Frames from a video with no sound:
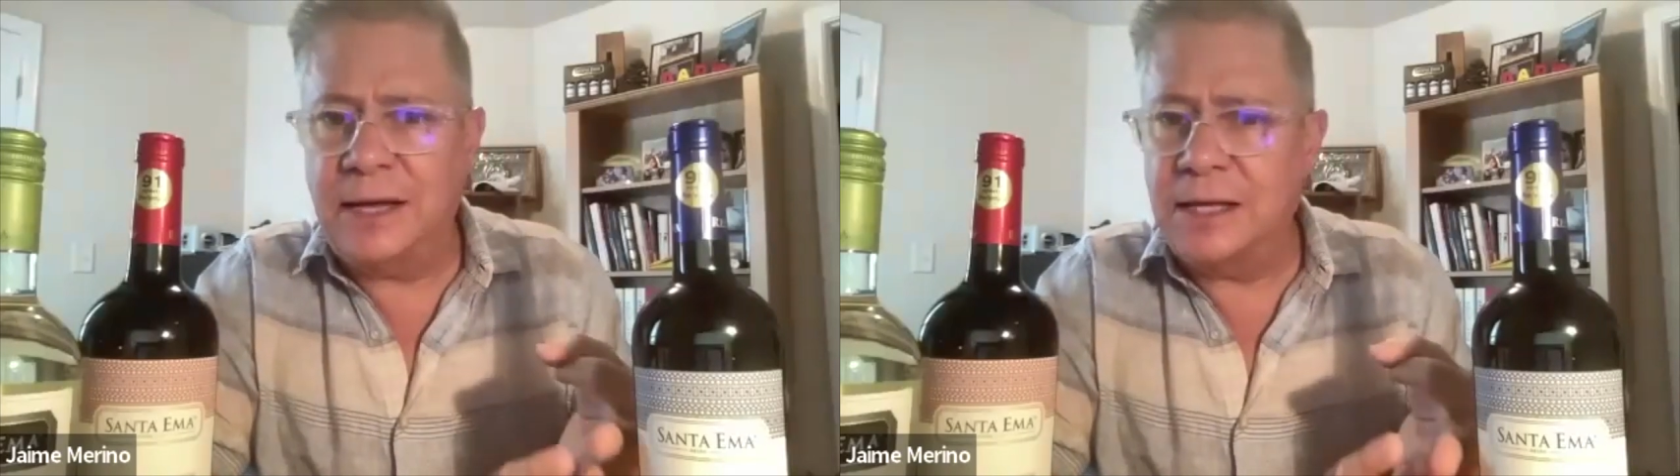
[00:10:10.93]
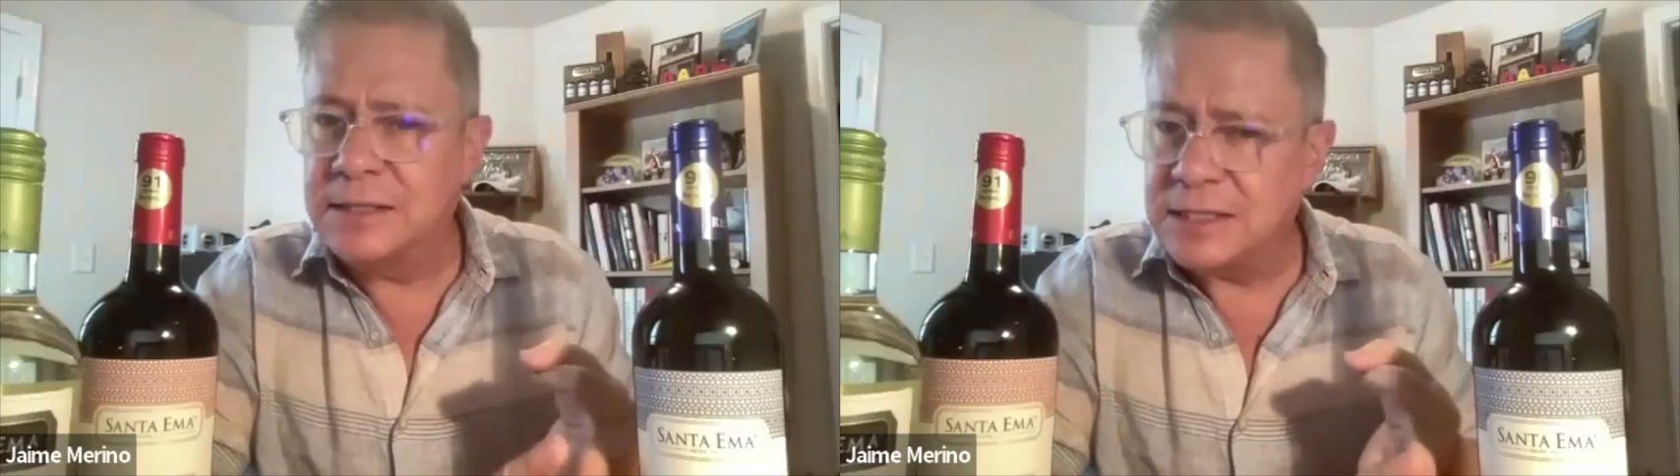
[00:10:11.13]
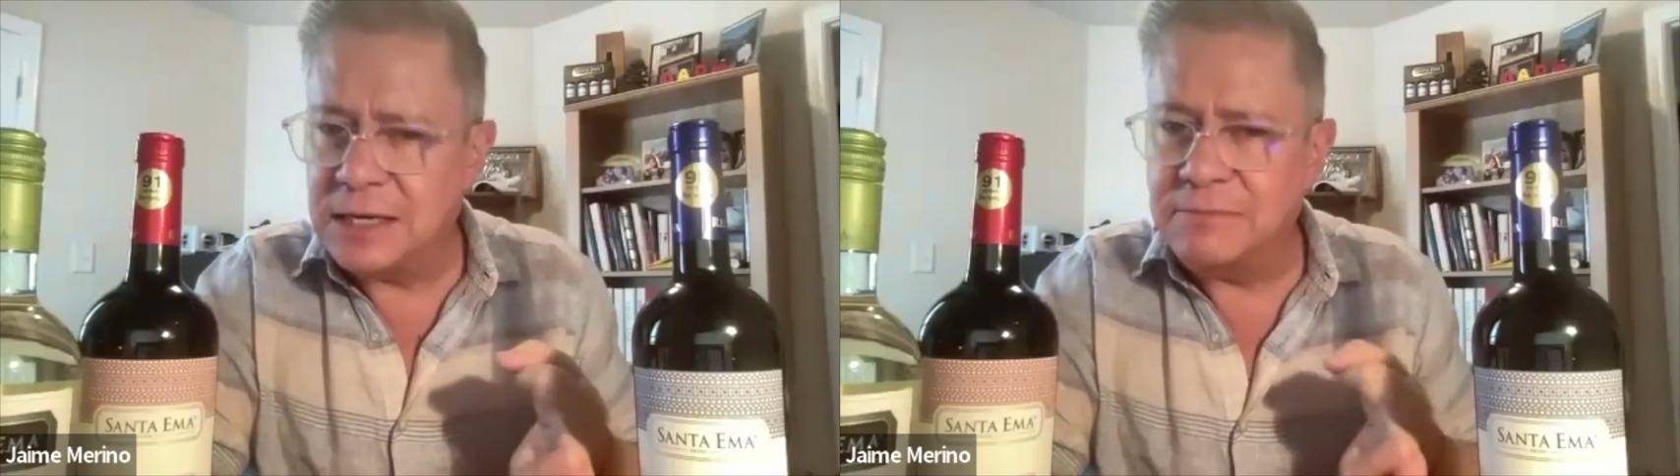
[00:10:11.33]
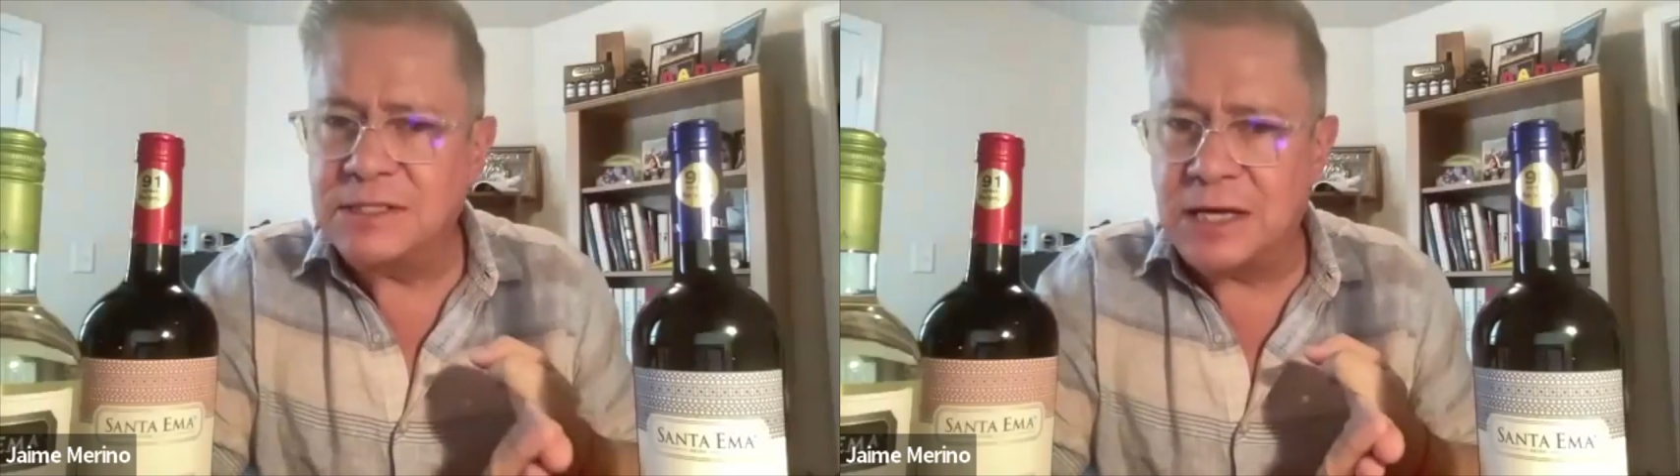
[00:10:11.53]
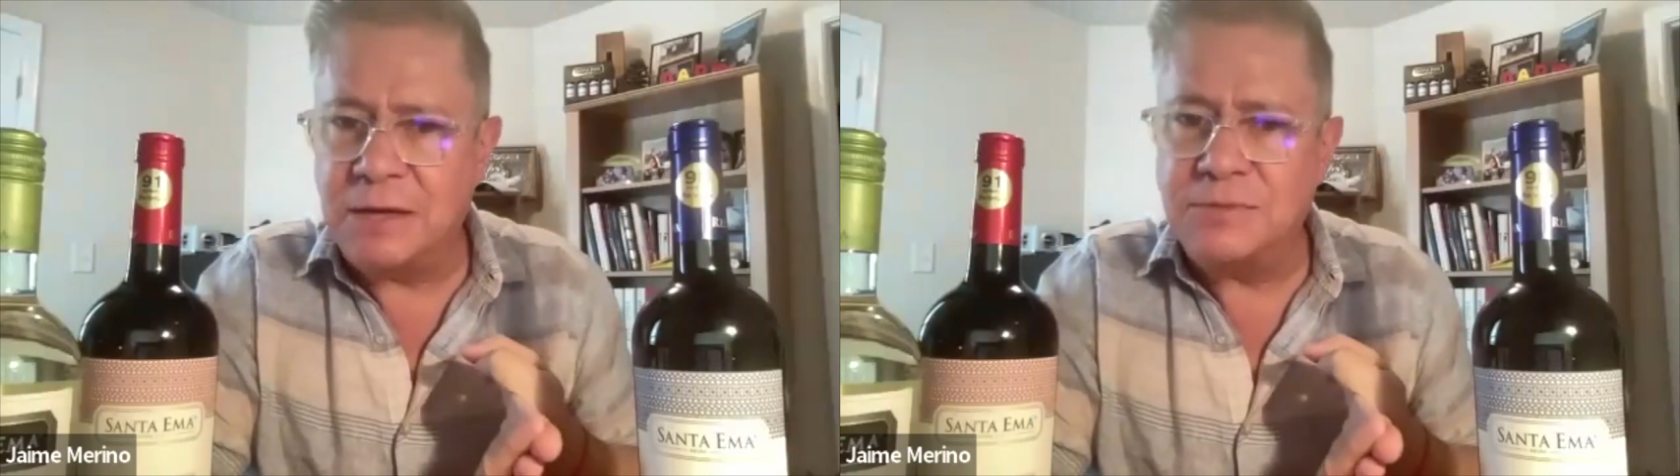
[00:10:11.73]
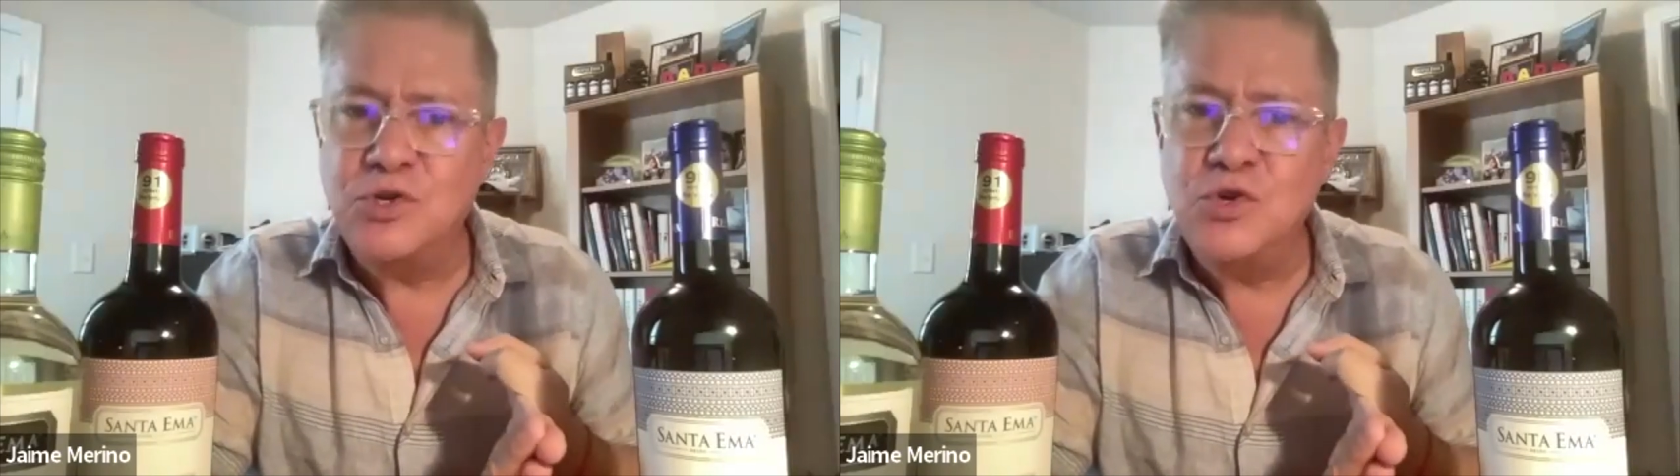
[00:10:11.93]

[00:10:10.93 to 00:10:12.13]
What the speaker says: and sometimes